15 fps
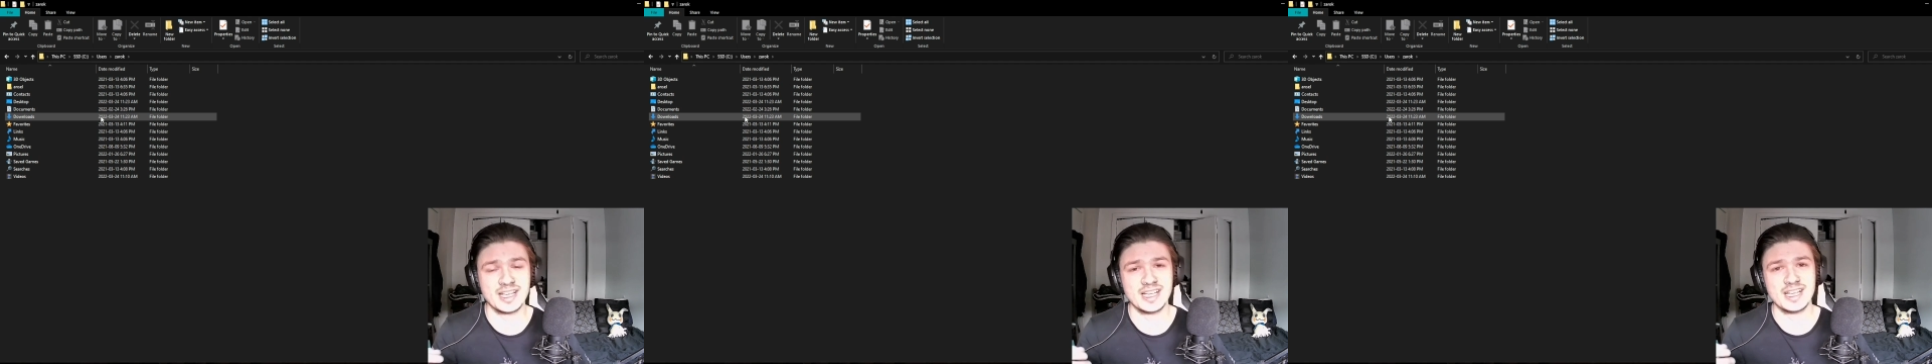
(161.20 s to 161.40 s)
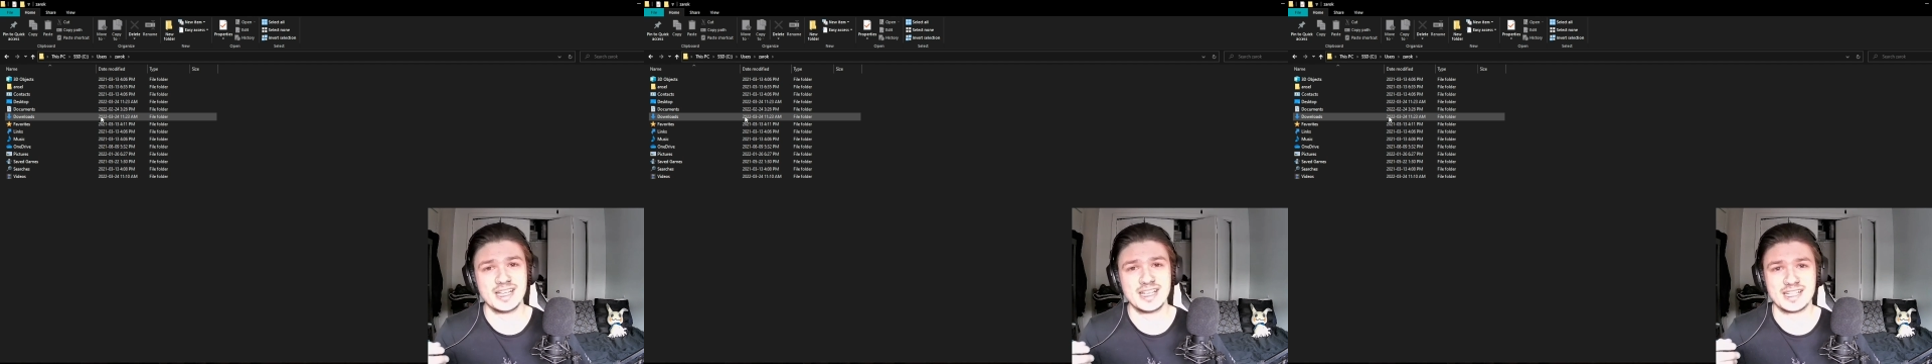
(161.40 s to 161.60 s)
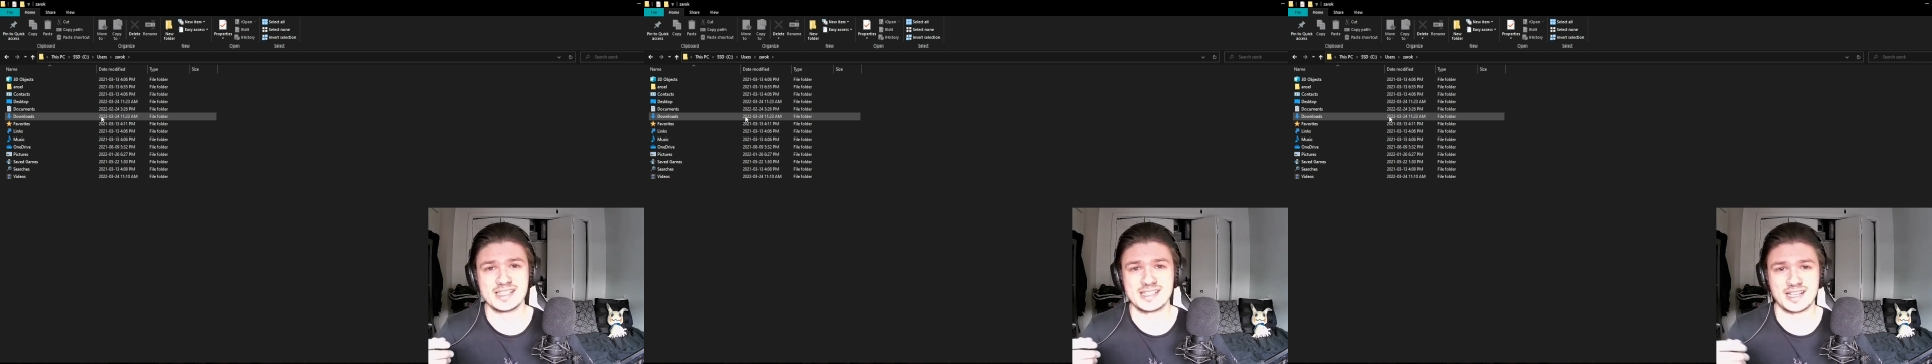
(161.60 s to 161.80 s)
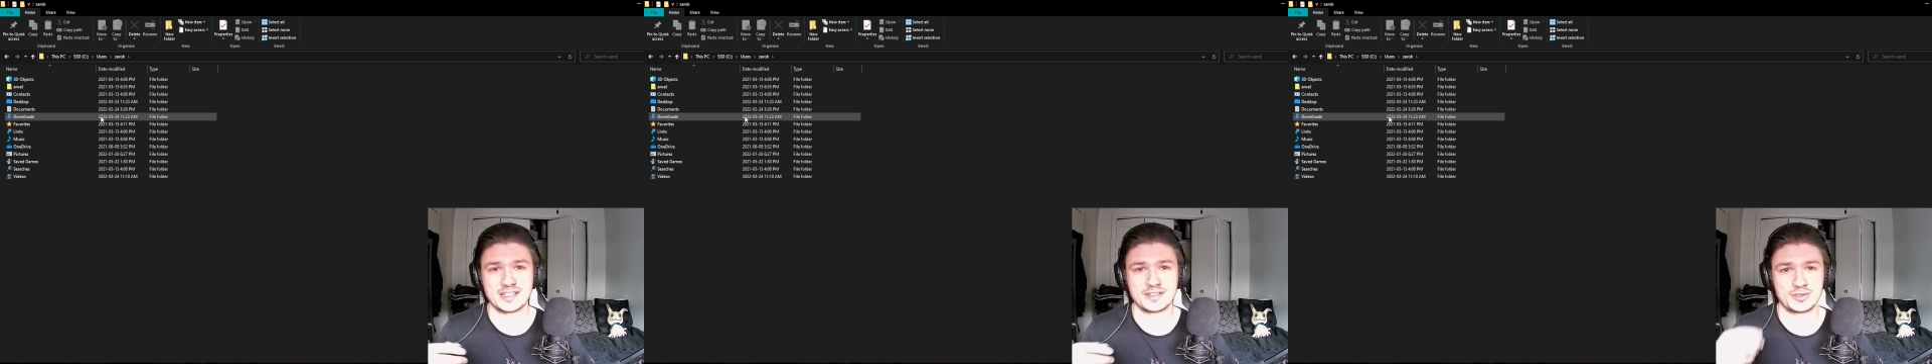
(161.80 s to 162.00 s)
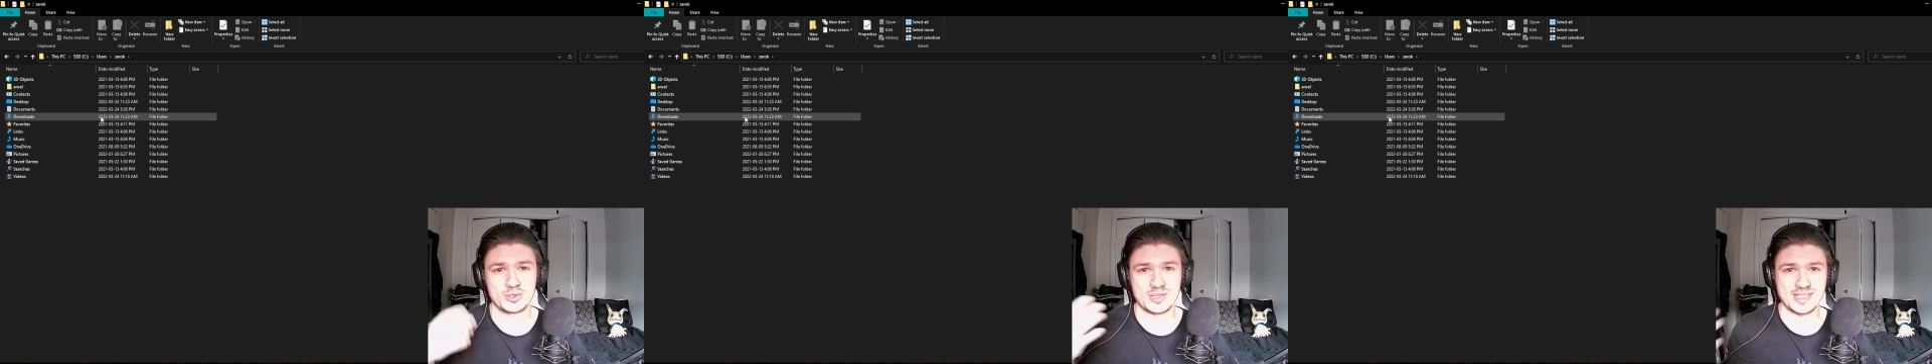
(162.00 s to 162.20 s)
inside
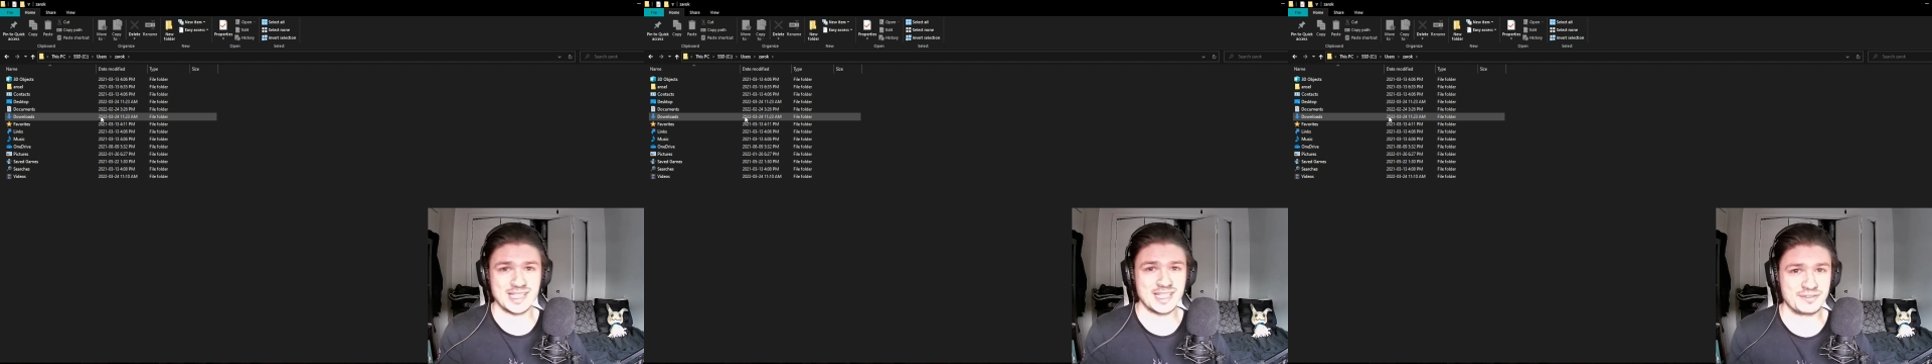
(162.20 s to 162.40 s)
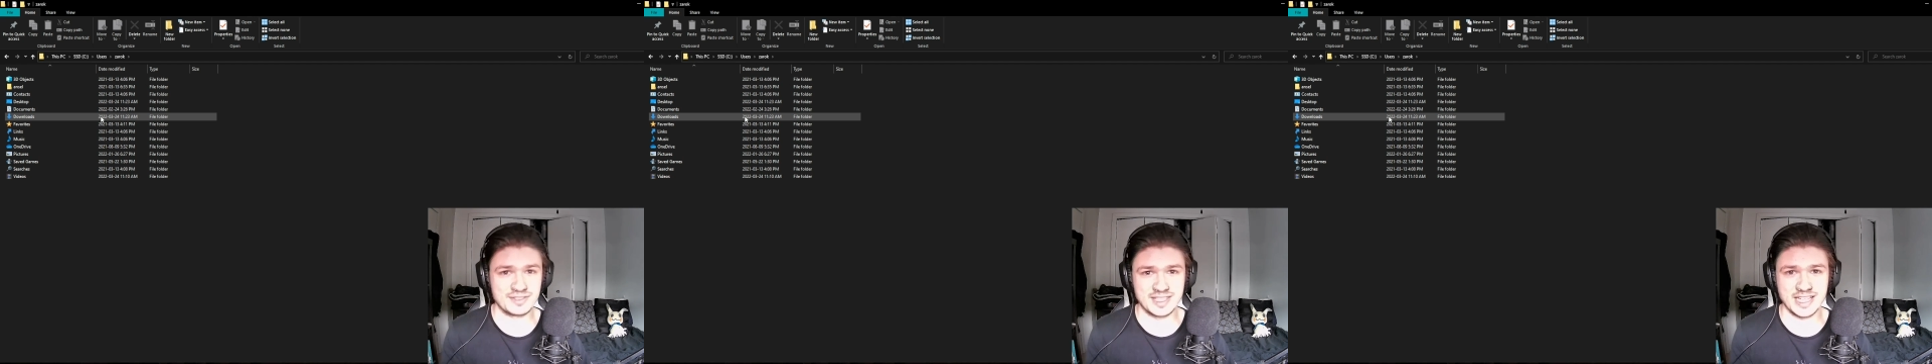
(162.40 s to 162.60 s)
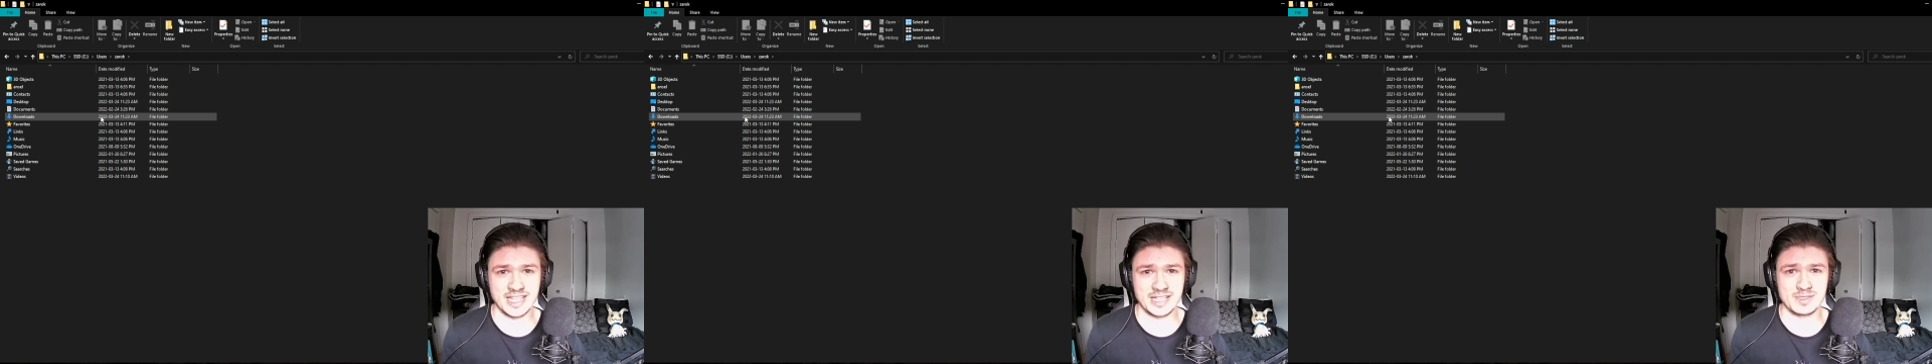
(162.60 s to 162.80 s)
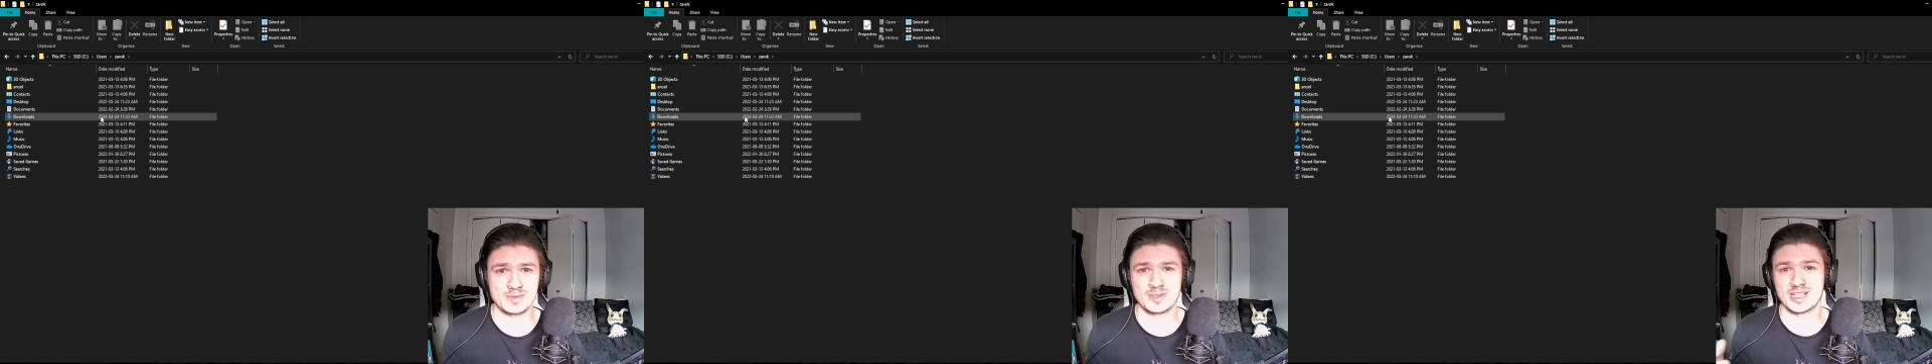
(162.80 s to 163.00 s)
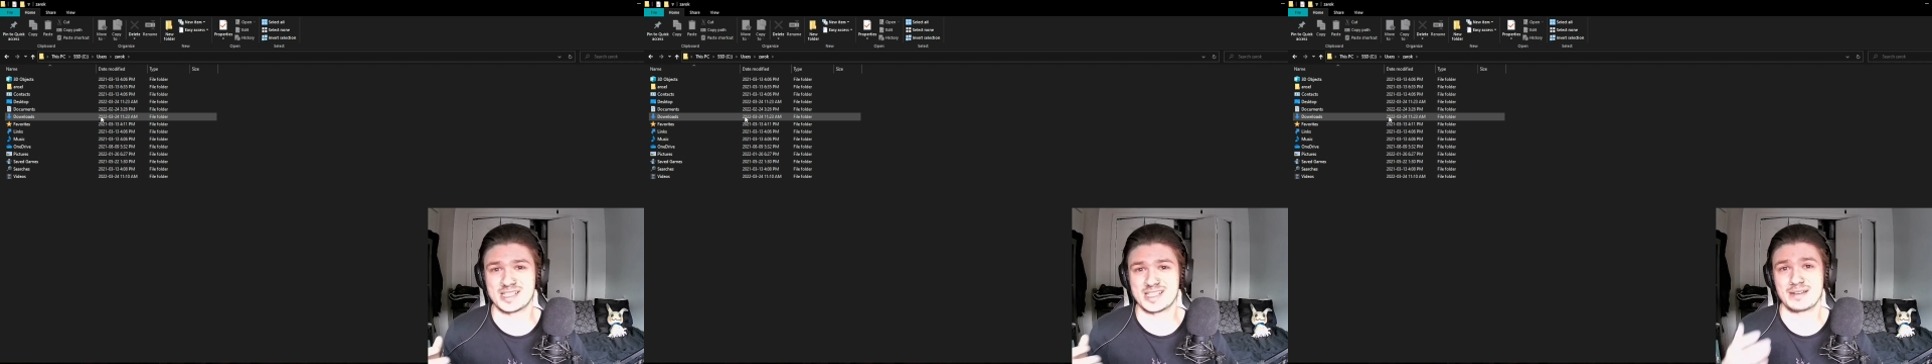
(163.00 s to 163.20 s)
of your saved games
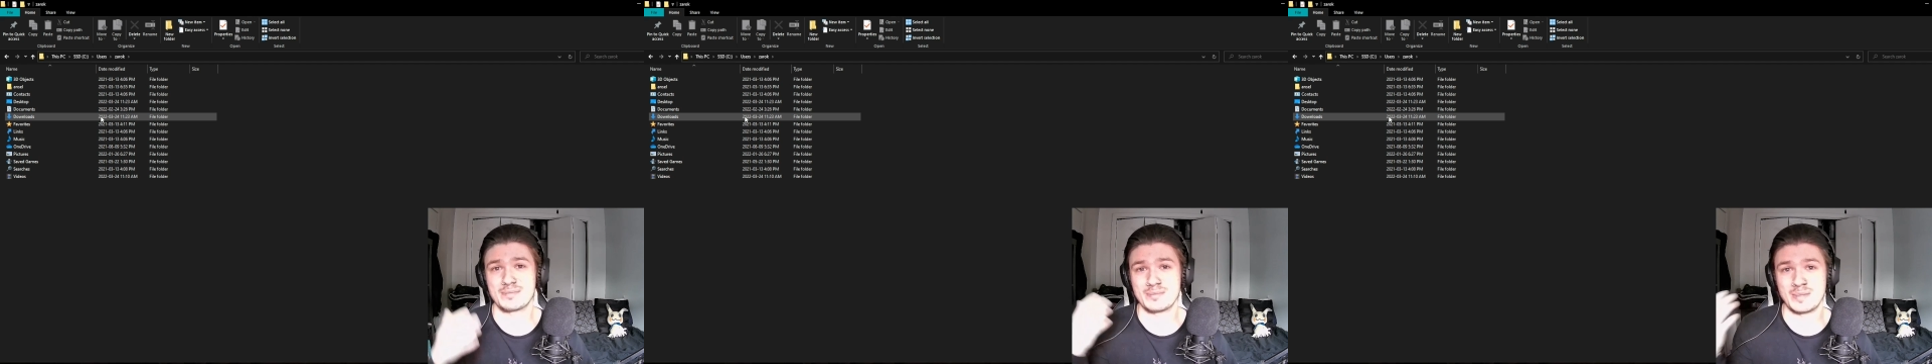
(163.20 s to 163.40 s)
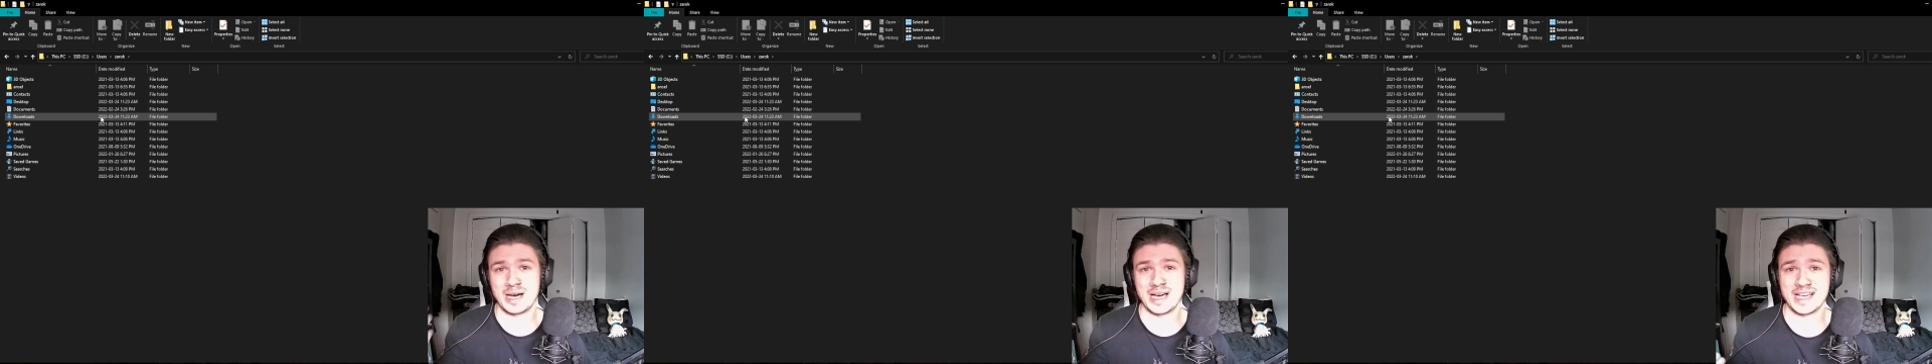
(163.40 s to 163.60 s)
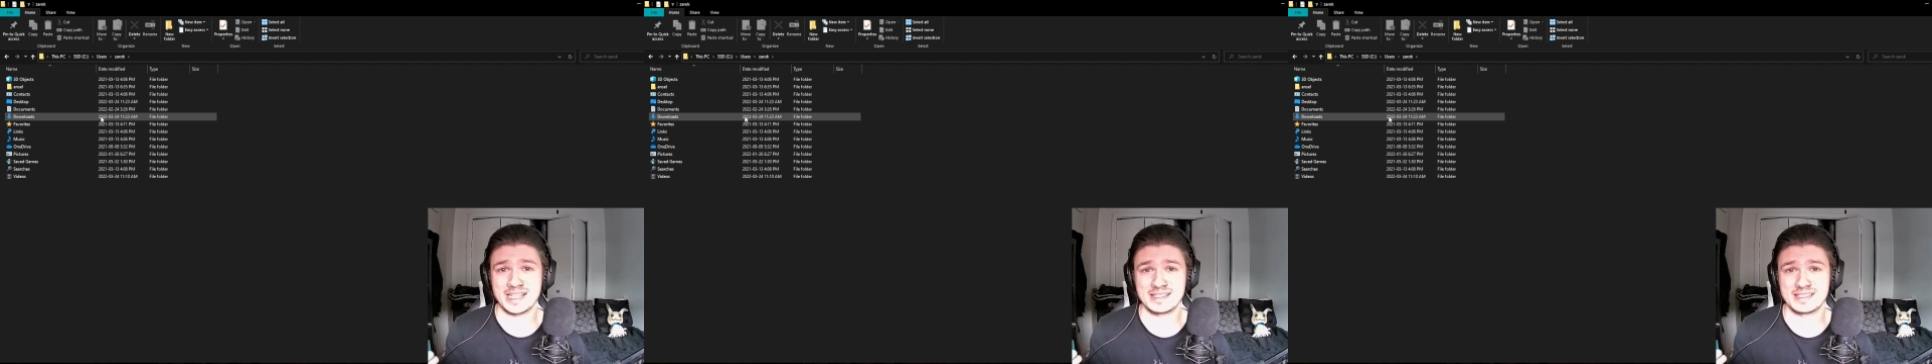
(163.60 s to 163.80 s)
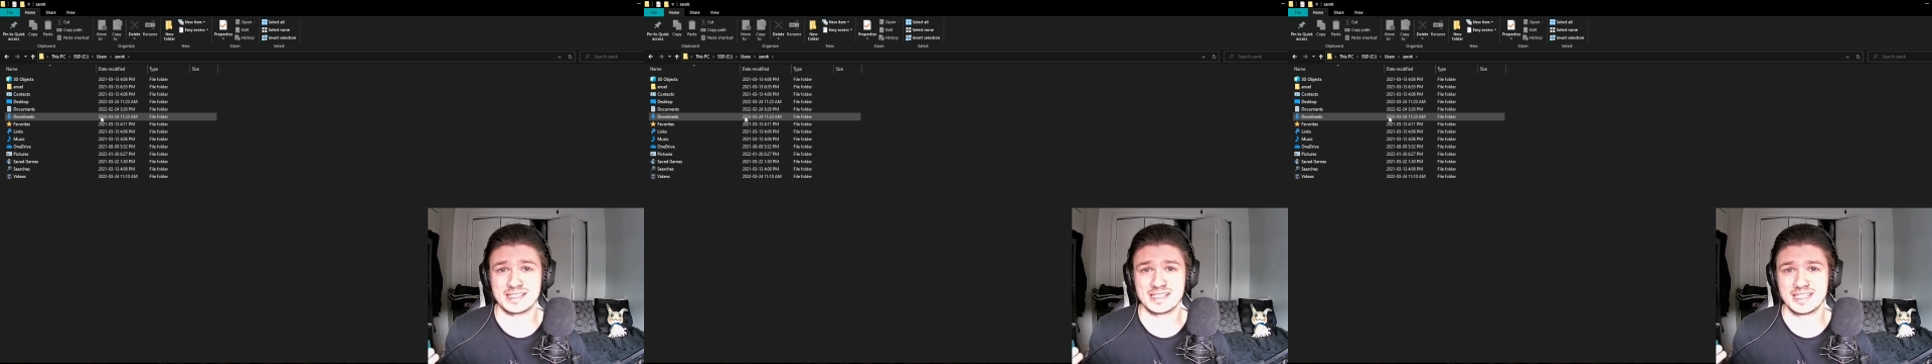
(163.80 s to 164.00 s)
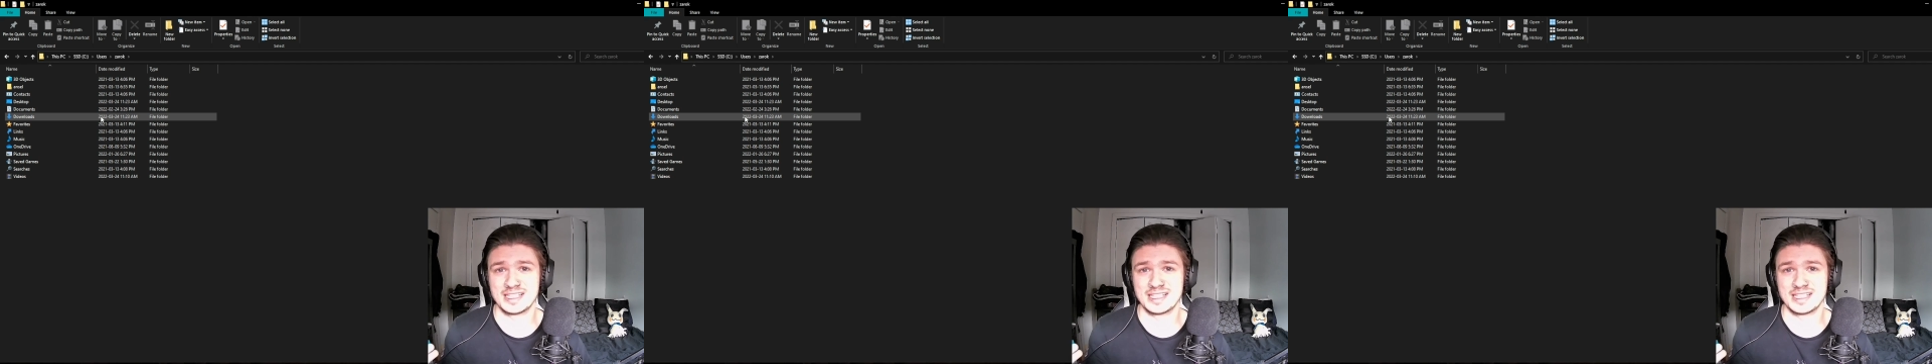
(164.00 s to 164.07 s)
because it might